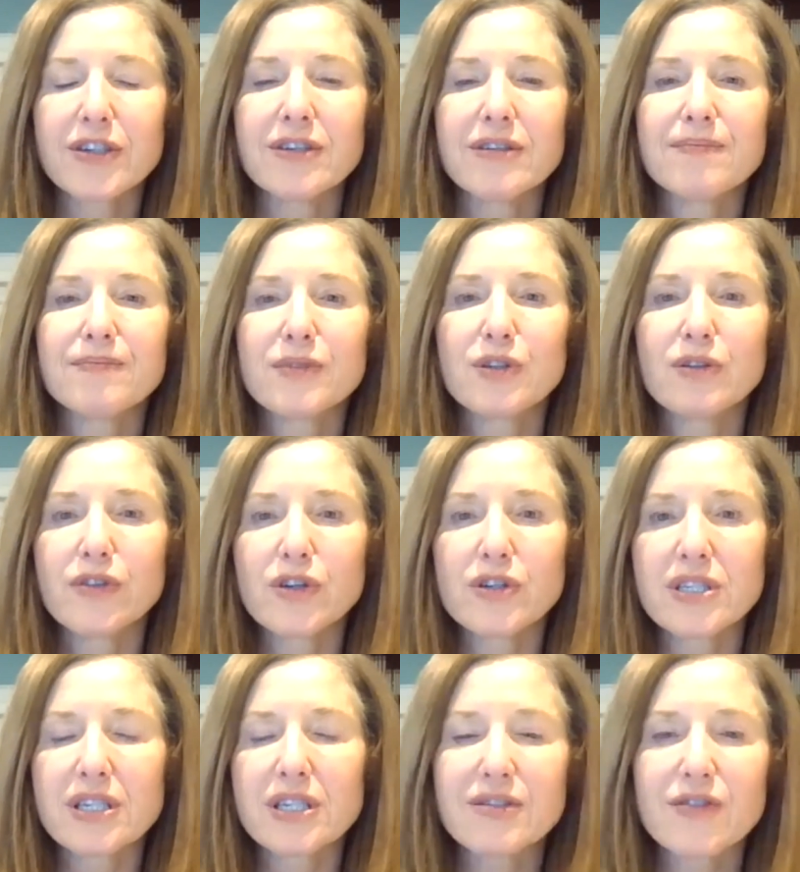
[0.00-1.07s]
for
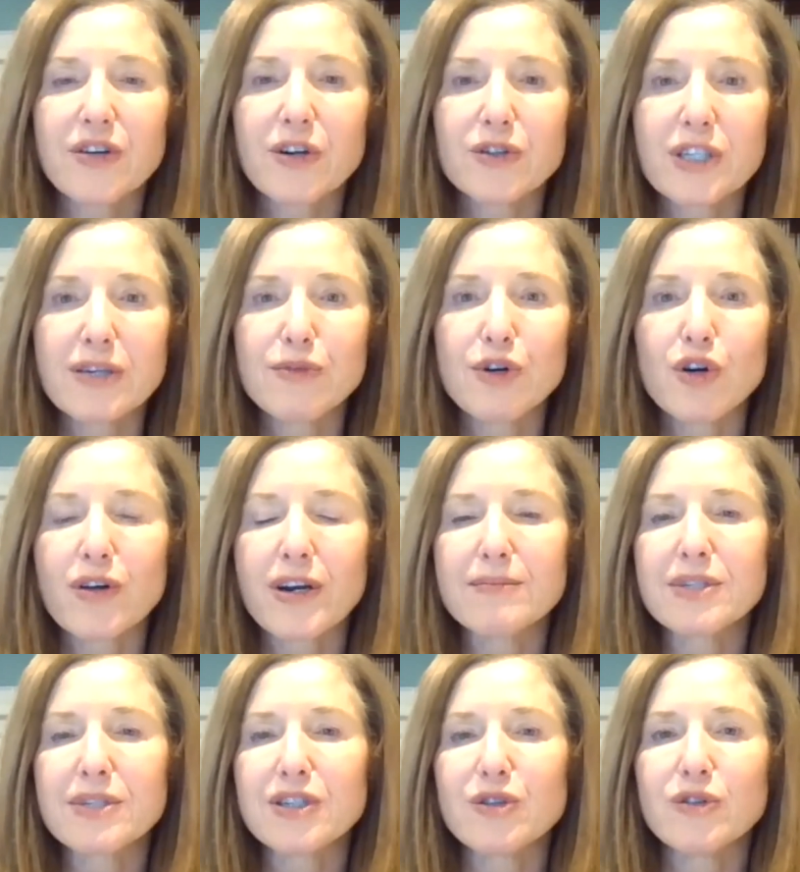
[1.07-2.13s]
universities, for OT
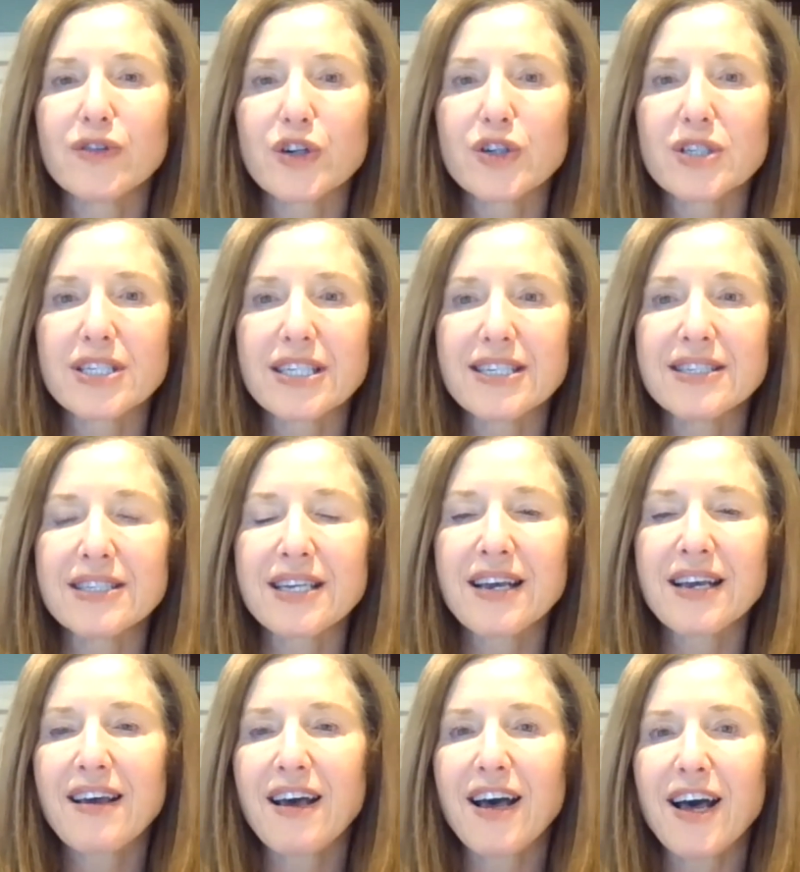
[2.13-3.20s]
programs in universities.
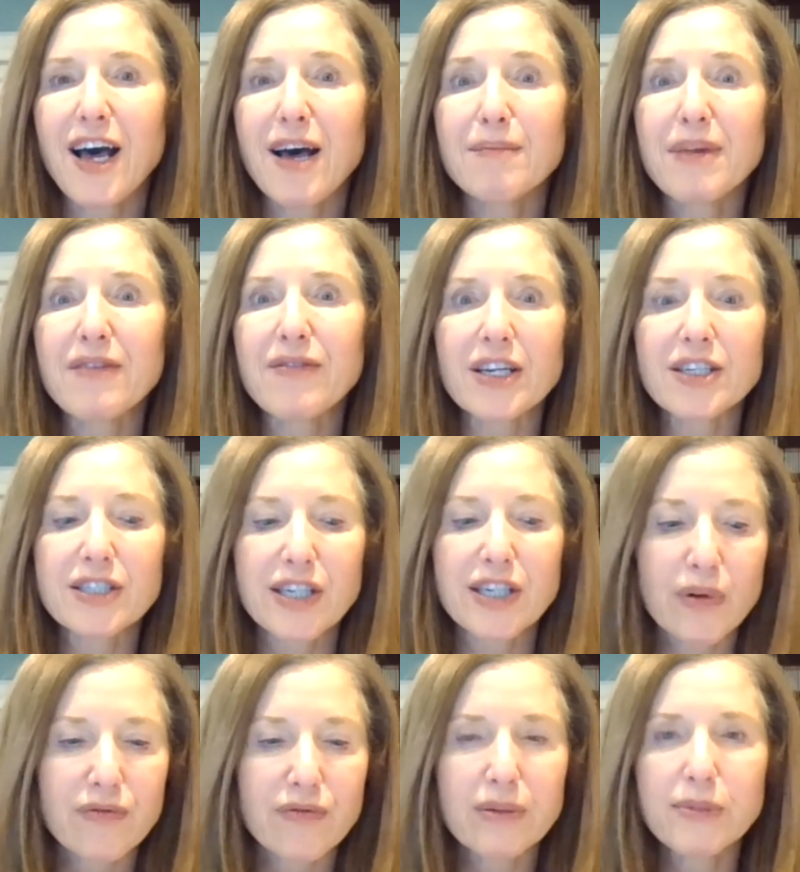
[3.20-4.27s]
I volunteer
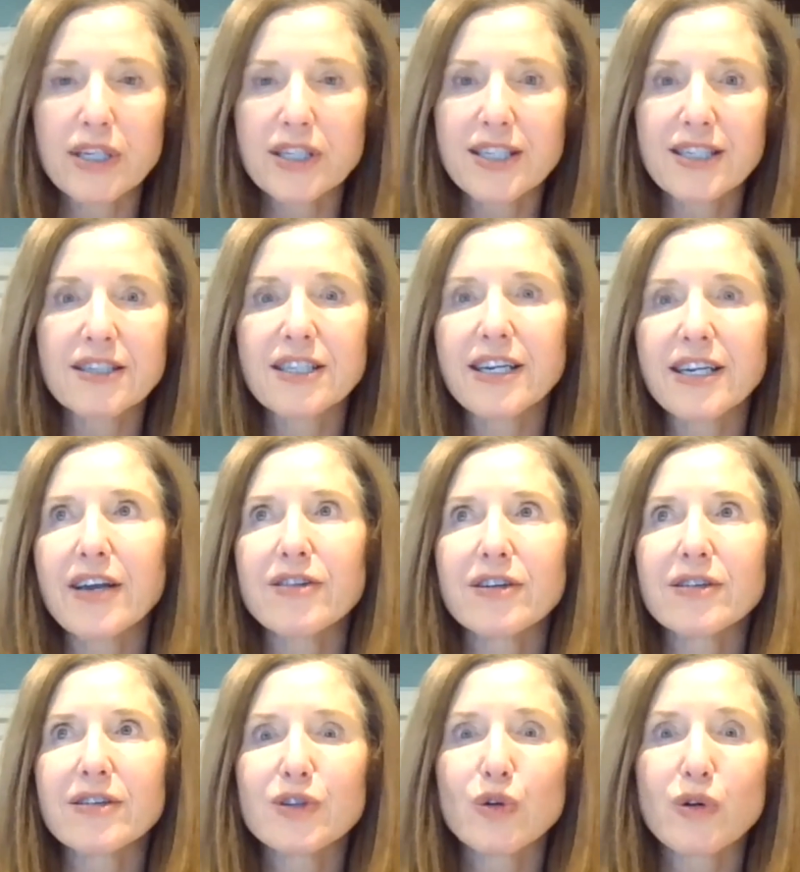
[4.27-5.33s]
with Rebuilding
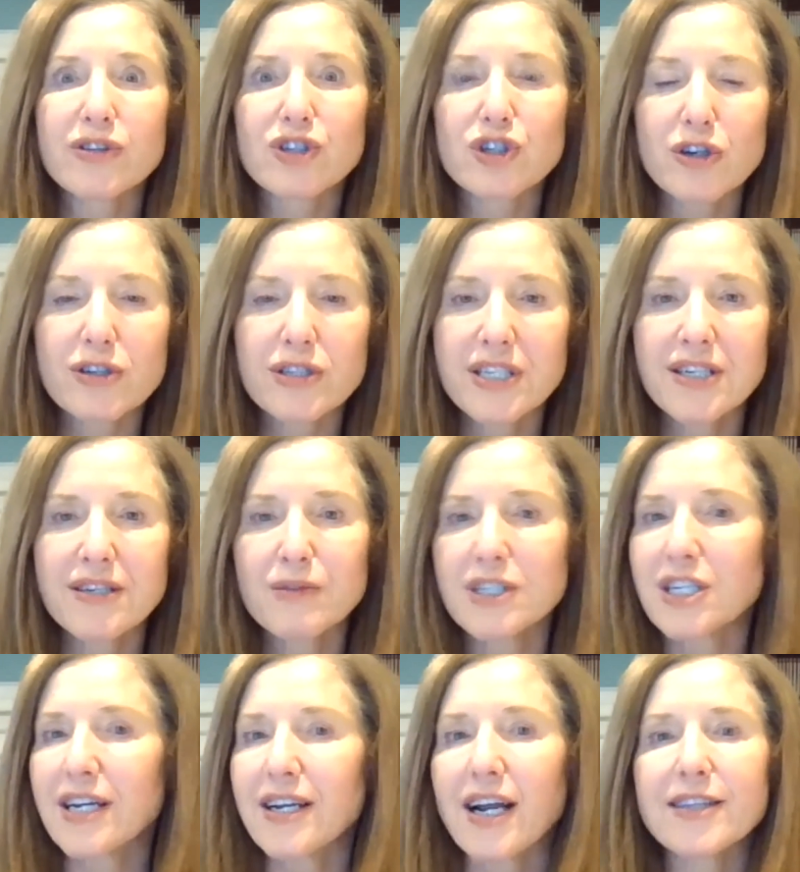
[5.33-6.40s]
Together North Jersey,
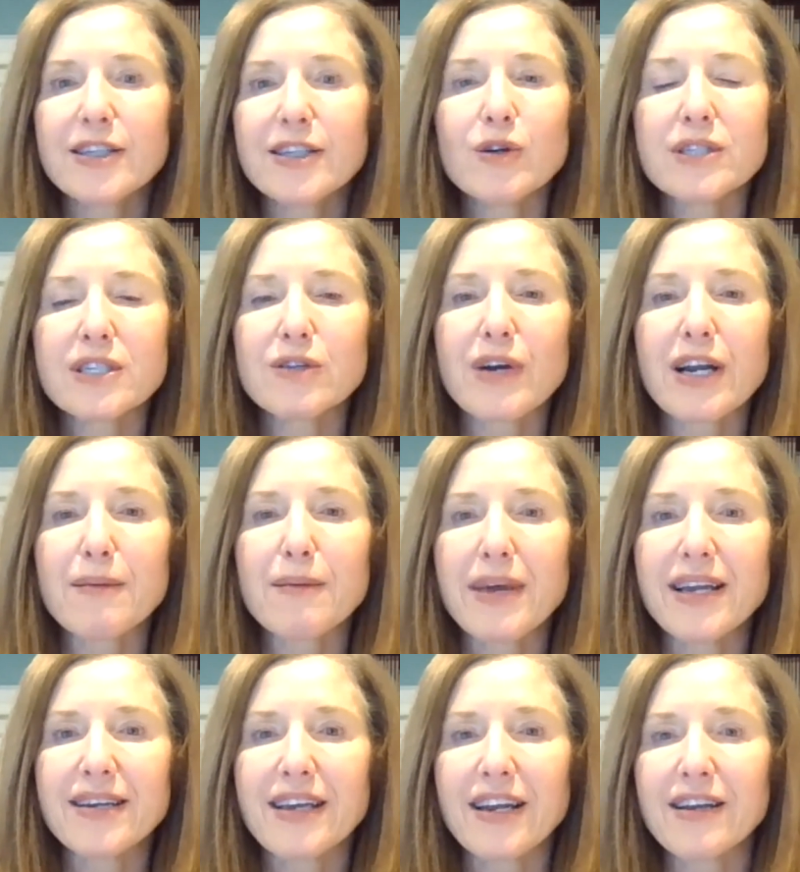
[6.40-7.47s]
which I highly also
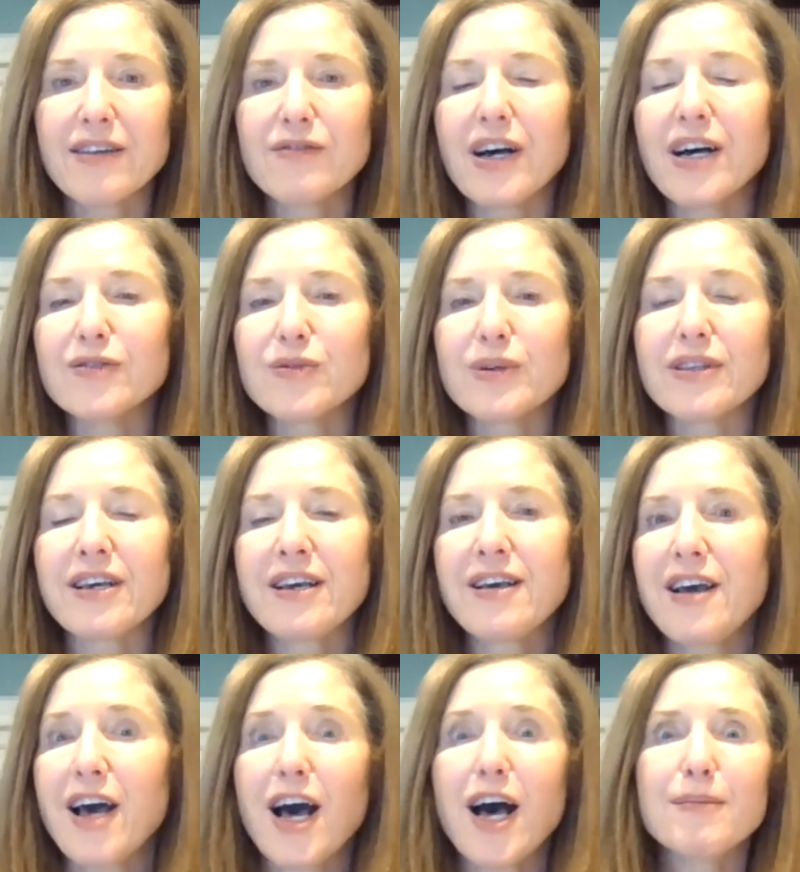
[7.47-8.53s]
recommend getting involved with.
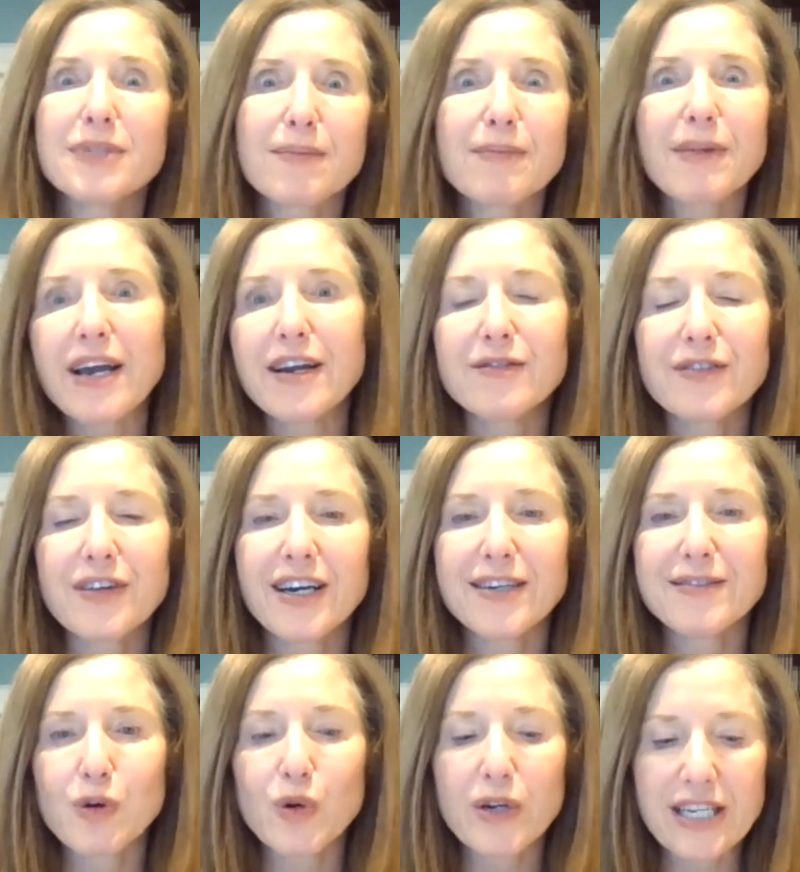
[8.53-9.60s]
Some kind
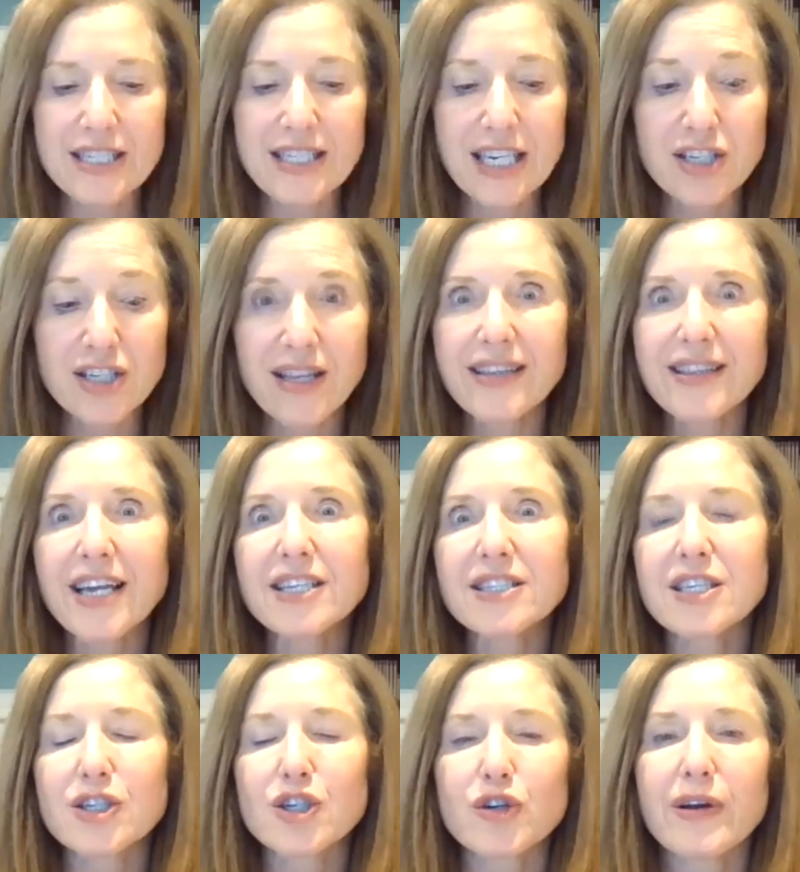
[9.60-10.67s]
of organization like that.
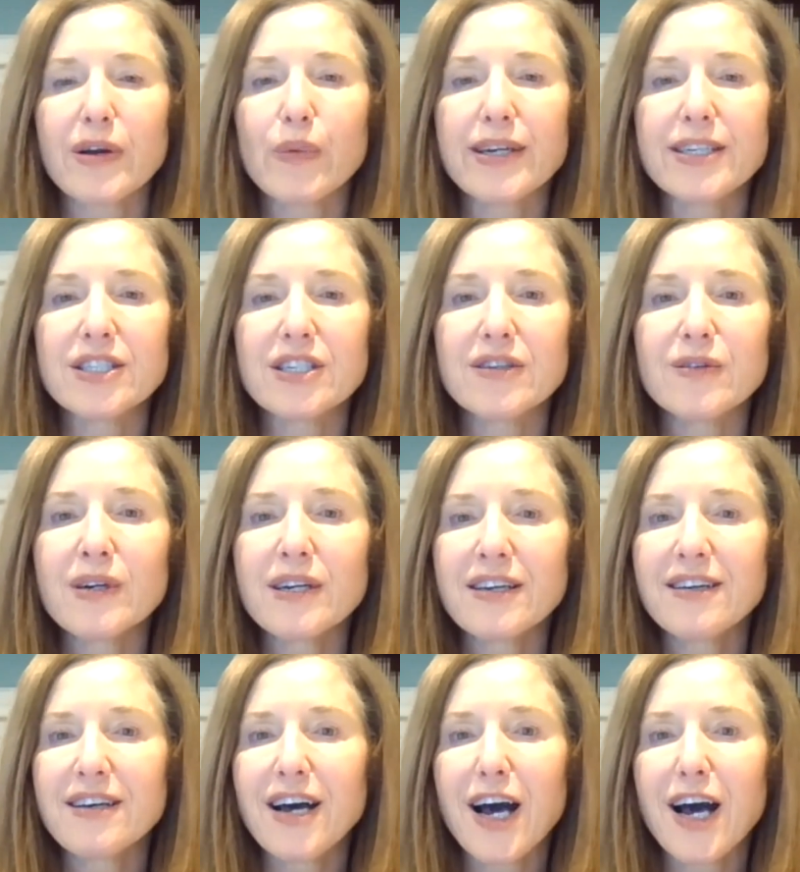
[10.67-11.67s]
It's such a great way to